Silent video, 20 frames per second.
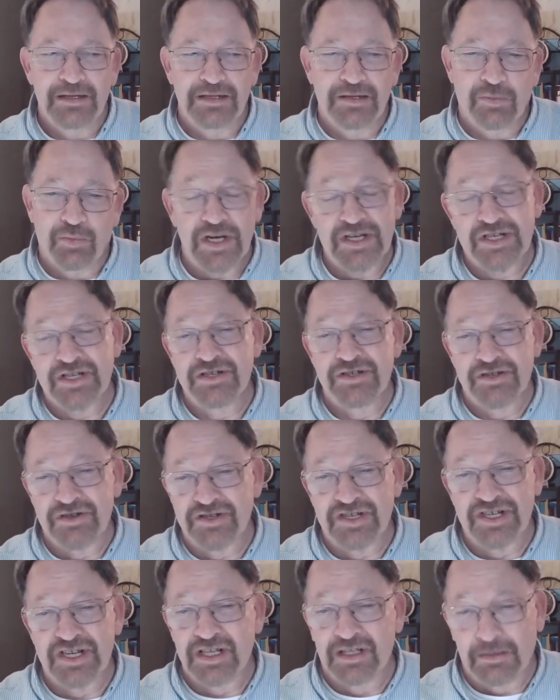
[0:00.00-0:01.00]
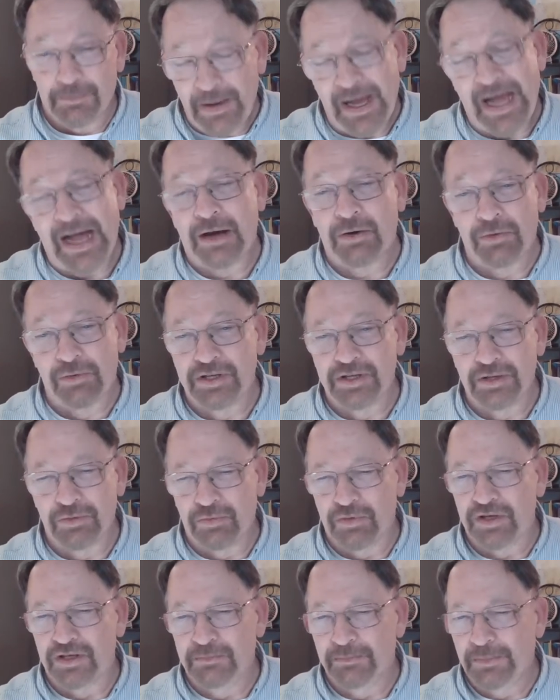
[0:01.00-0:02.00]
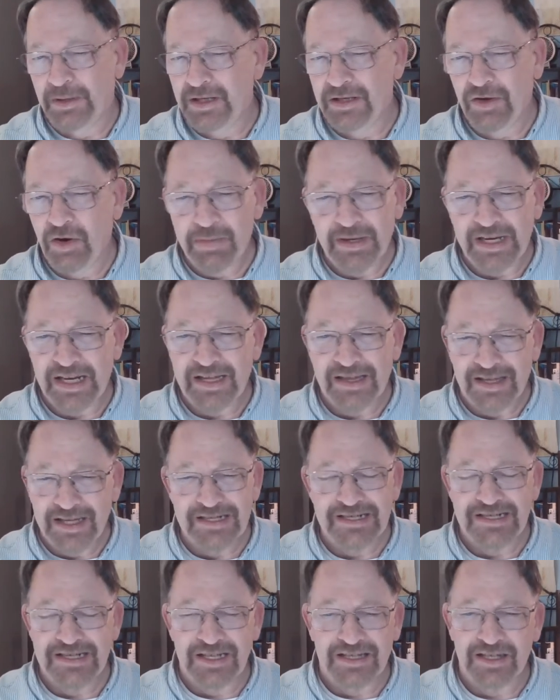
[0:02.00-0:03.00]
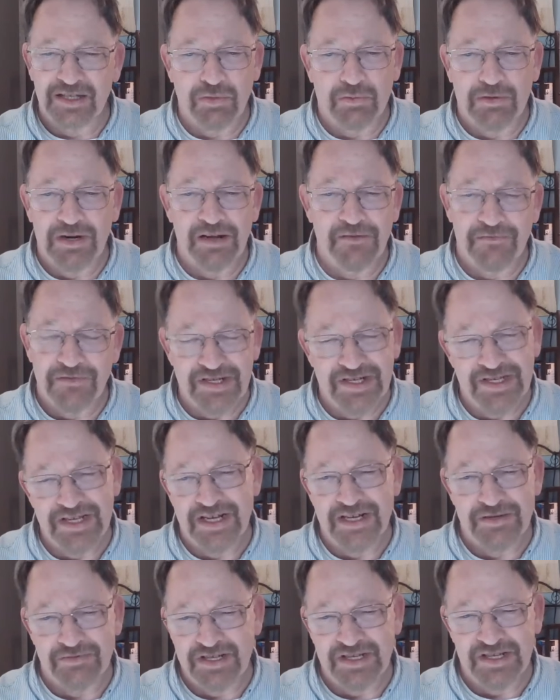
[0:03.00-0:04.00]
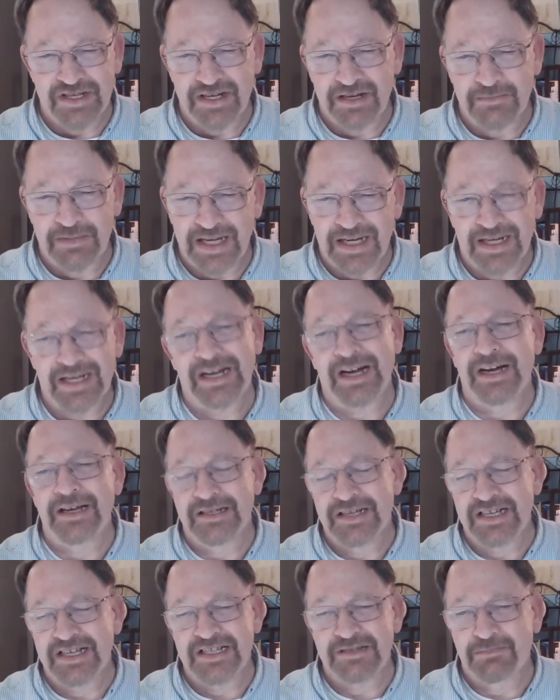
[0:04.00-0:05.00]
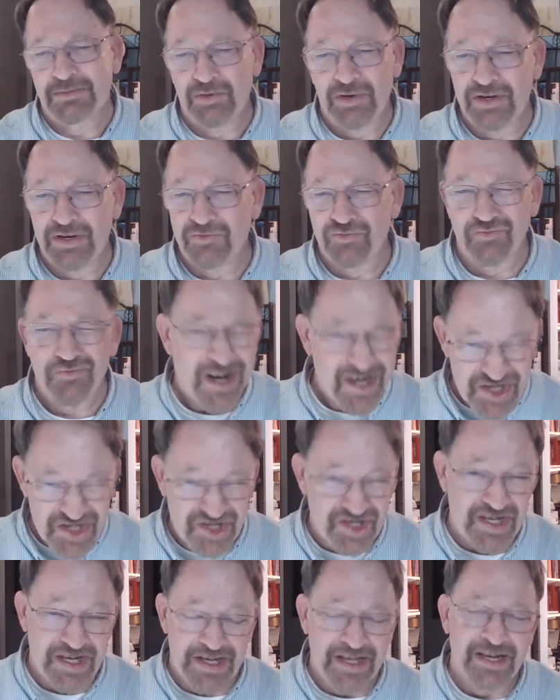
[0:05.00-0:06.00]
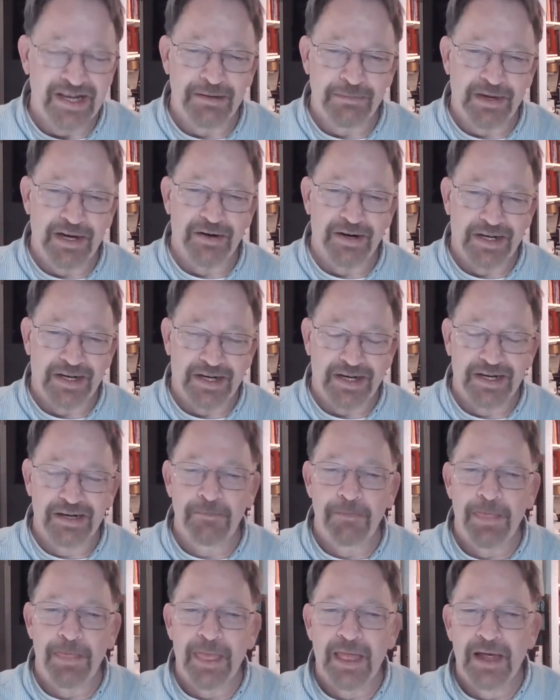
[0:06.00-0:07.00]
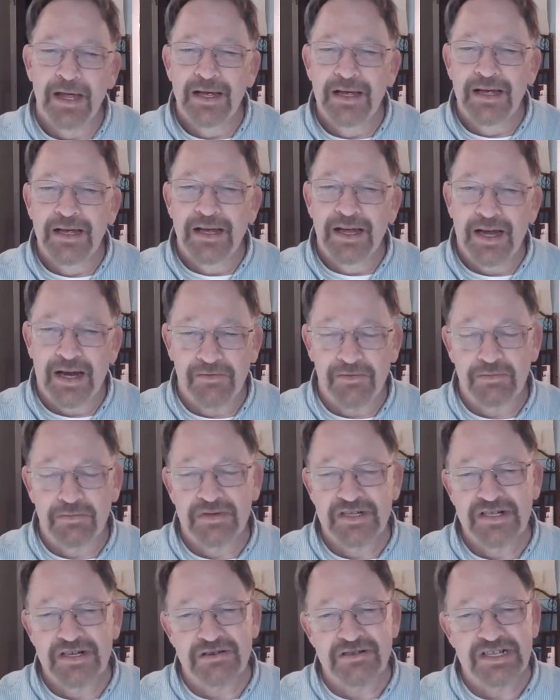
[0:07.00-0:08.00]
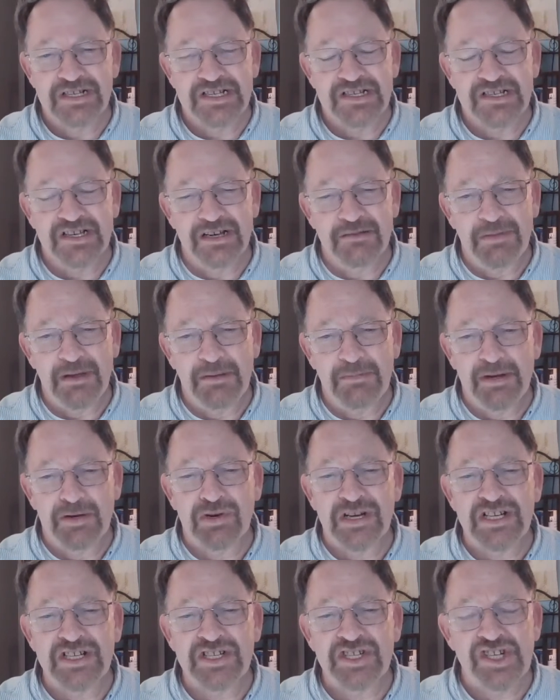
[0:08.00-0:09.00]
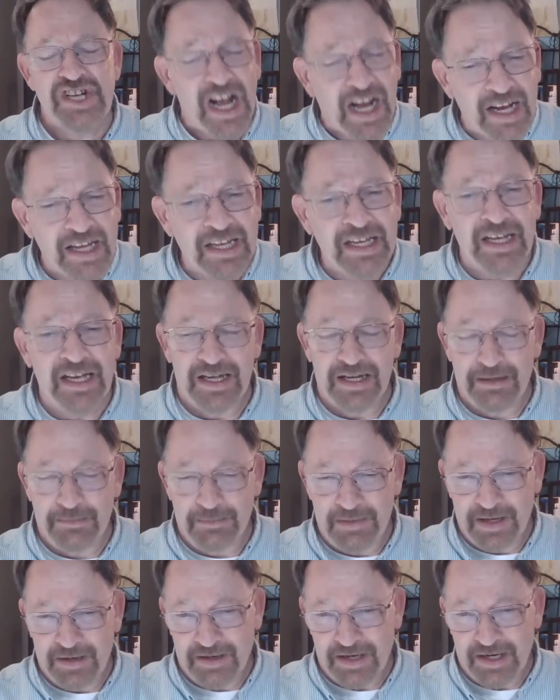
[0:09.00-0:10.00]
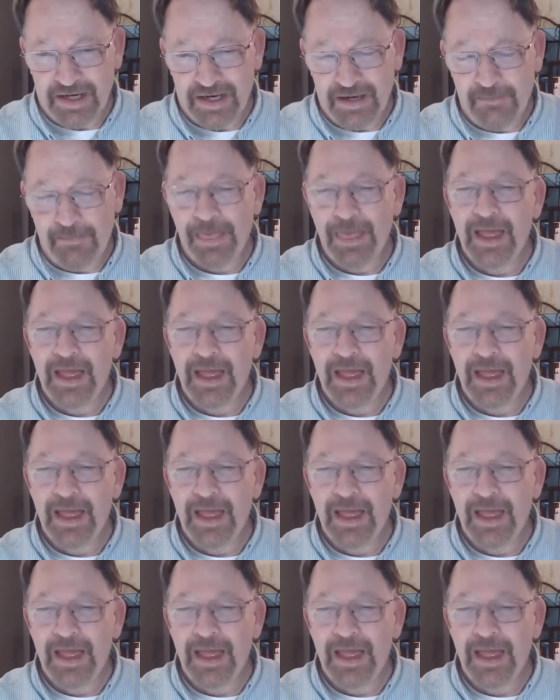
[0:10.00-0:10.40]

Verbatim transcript: the Russians are still a power in the world, but nobody thinks that the 21st century is going to be a contest between Russia and America. Everyone knows it's going to be between China and America.